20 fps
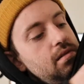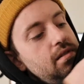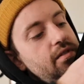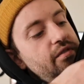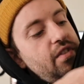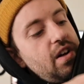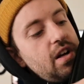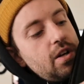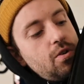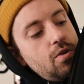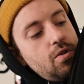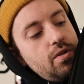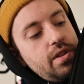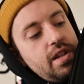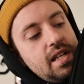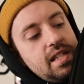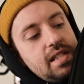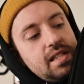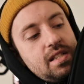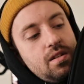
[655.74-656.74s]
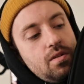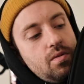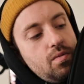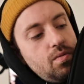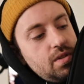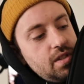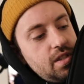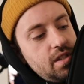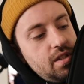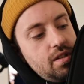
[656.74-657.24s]
Velcro things. So
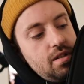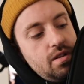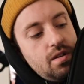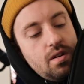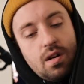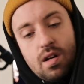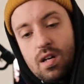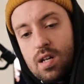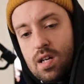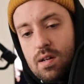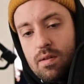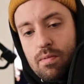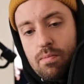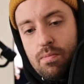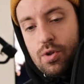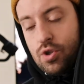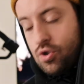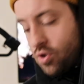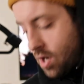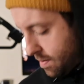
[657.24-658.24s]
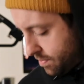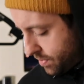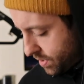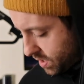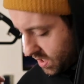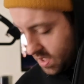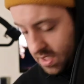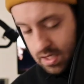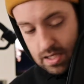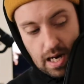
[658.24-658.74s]
once you are gonna drop
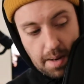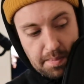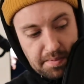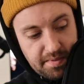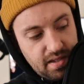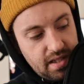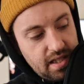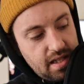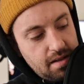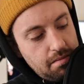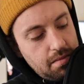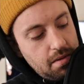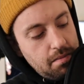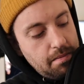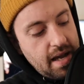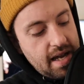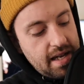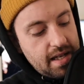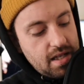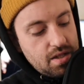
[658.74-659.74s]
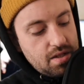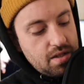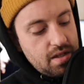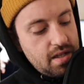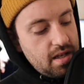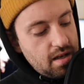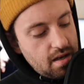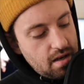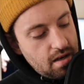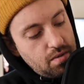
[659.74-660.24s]
the top of the gimbal back into
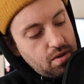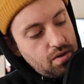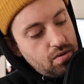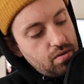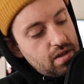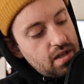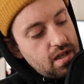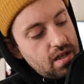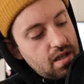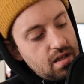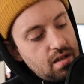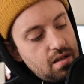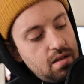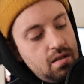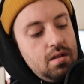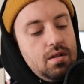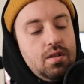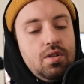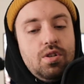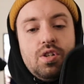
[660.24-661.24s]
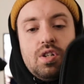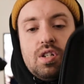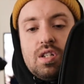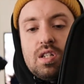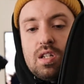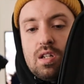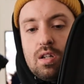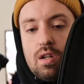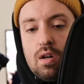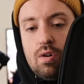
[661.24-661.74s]
here, you can just
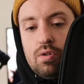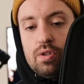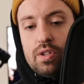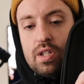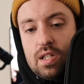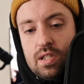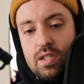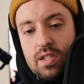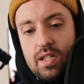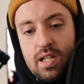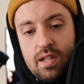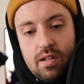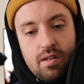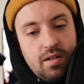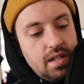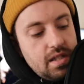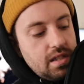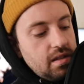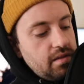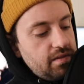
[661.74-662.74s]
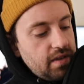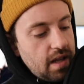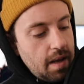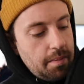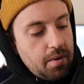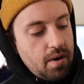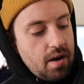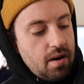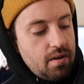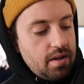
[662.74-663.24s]
hold together. It doesn't
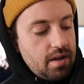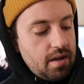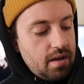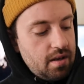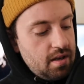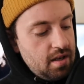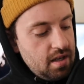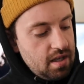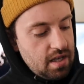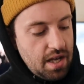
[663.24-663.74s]
flop around in there.